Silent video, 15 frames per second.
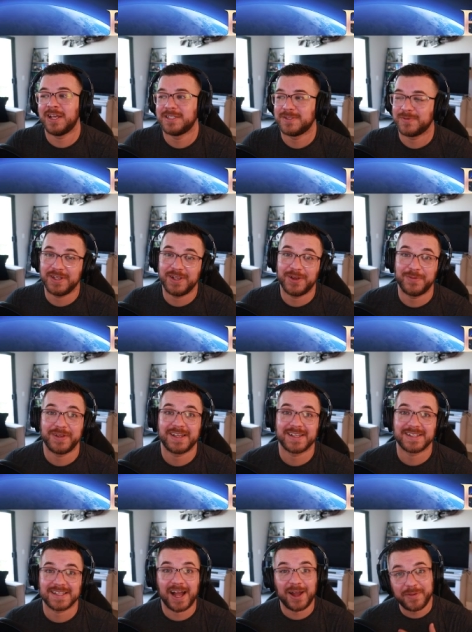video
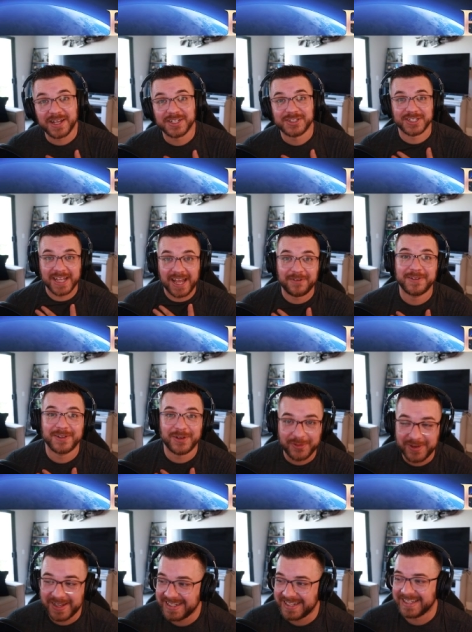because I'm actually having a
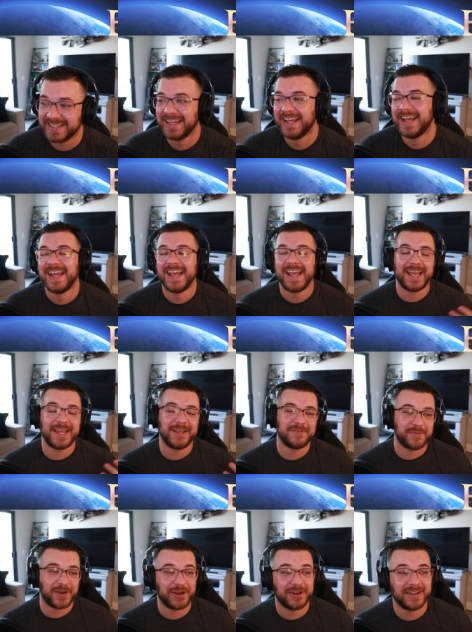wedding and
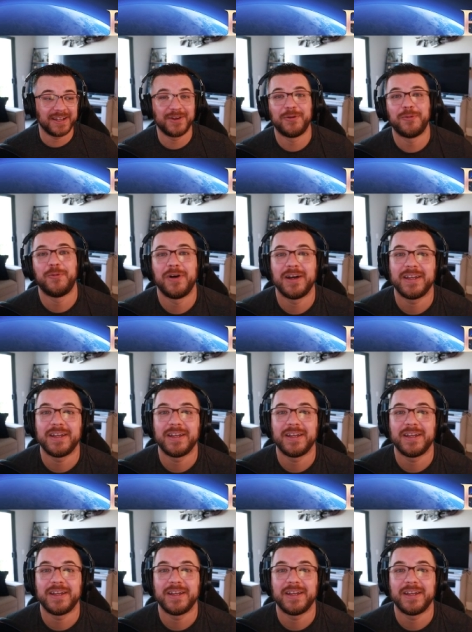marrying one